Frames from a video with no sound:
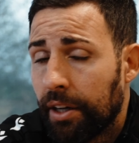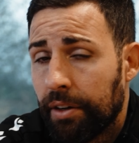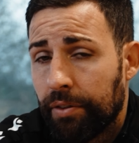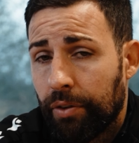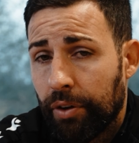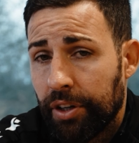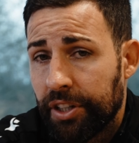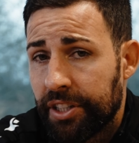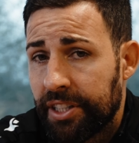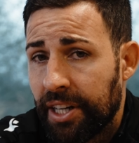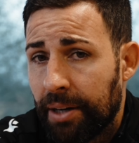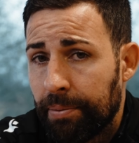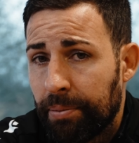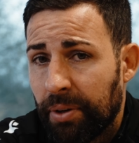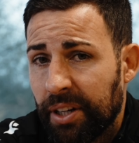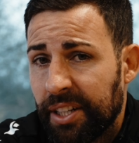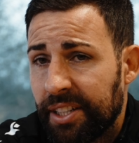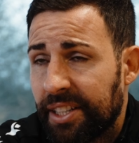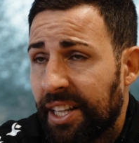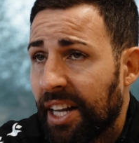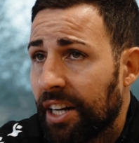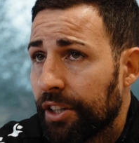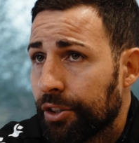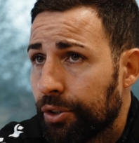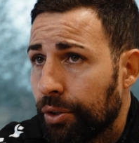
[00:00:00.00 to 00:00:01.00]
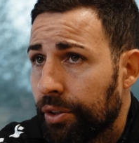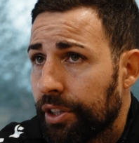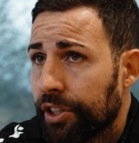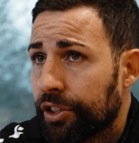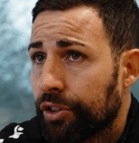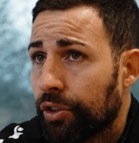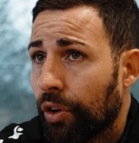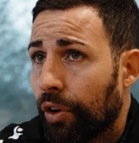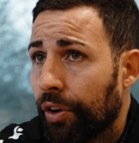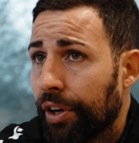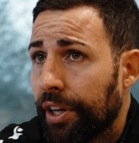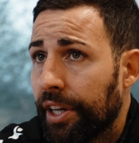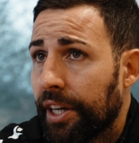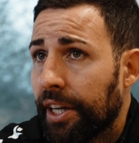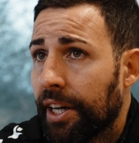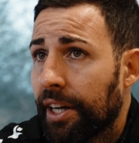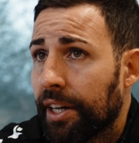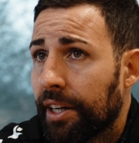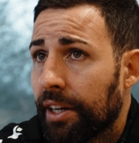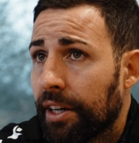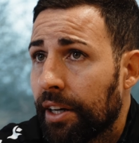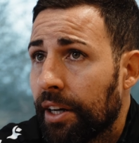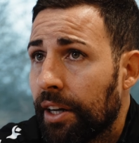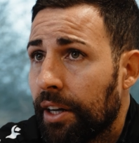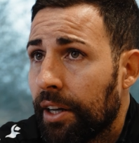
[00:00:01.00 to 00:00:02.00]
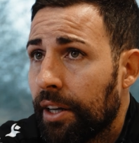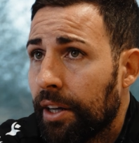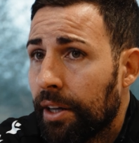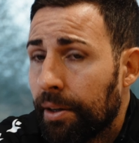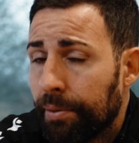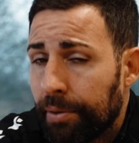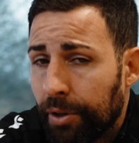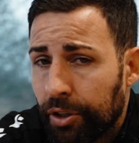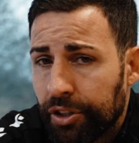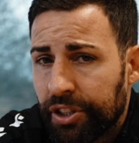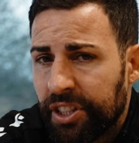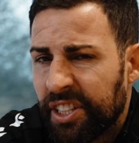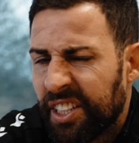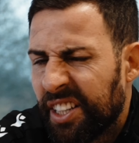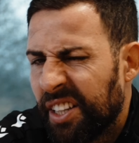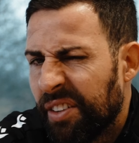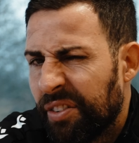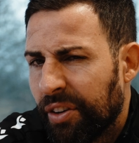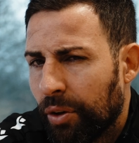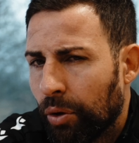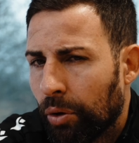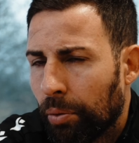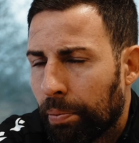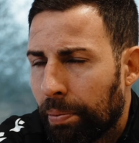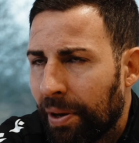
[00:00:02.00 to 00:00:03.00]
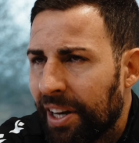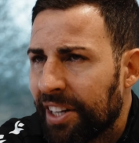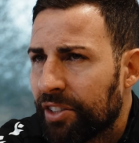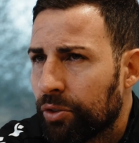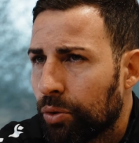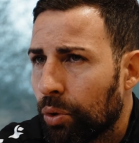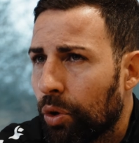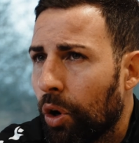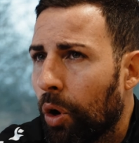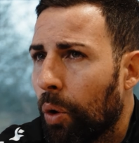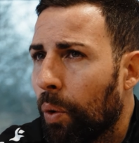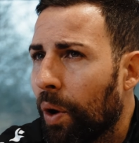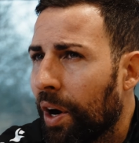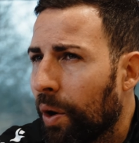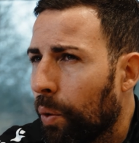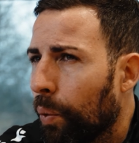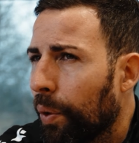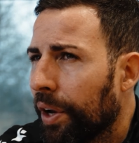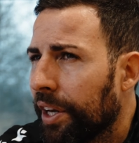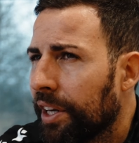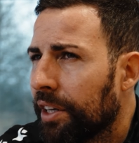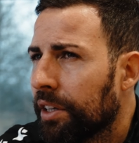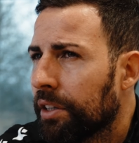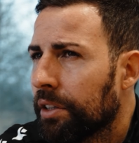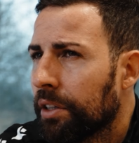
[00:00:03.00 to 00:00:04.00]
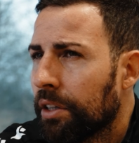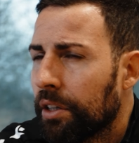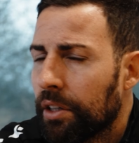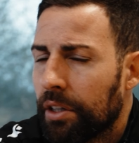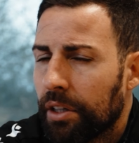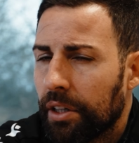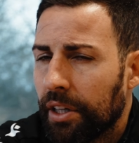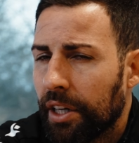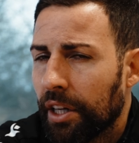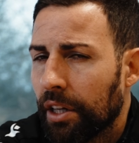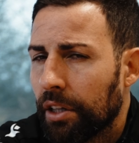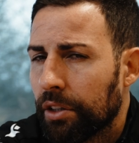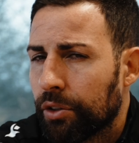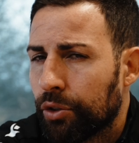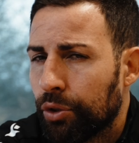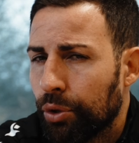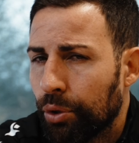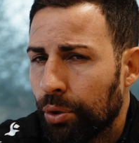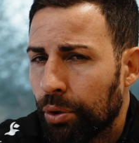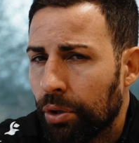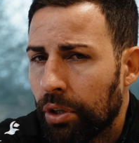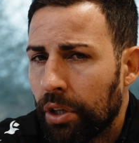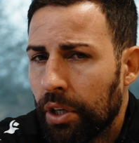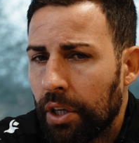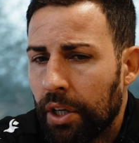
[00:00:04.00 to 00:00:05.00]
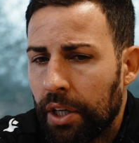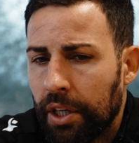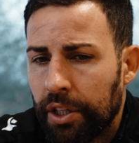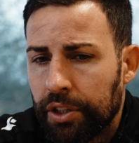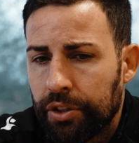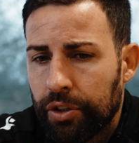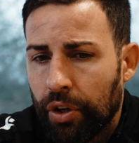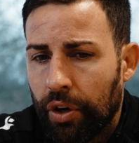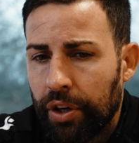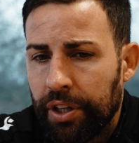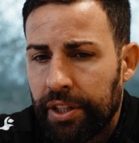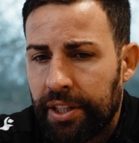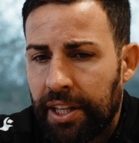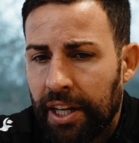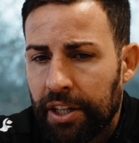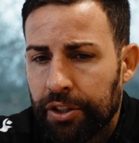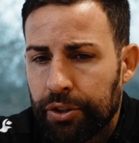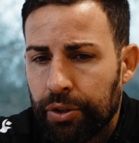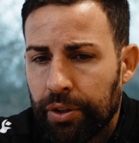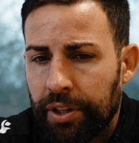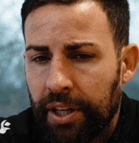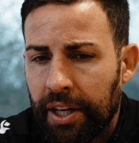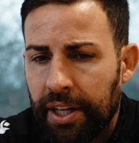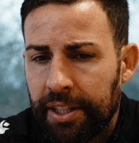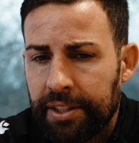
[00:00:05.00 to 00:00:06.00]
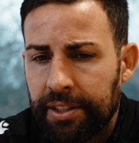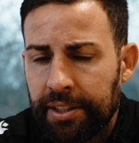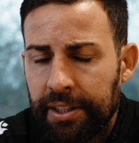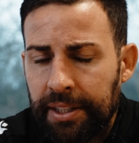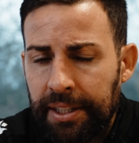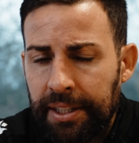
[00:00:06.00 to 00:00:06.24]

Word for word: for example, it tells you the story, and because it's a difficult place to go and win nil two, so it tells you that